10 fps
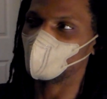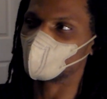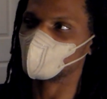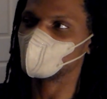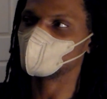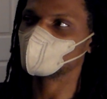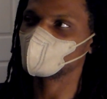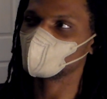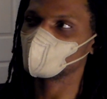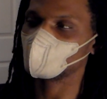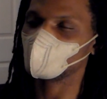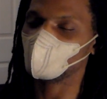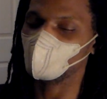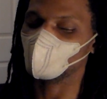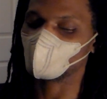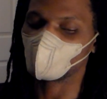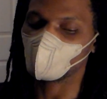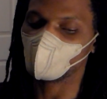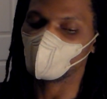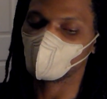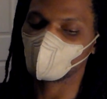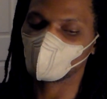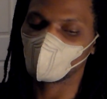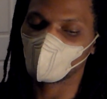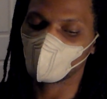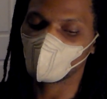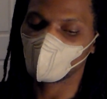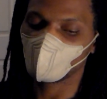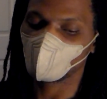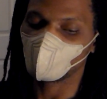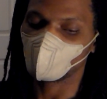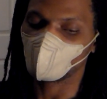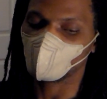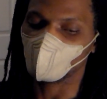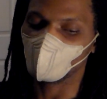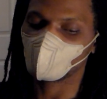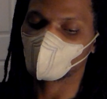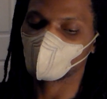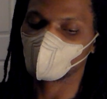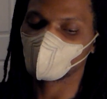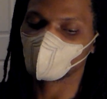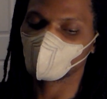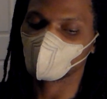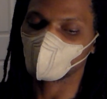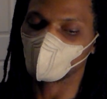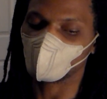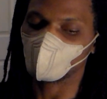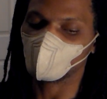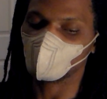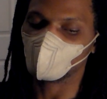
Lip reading: formal, he or she, or it. So,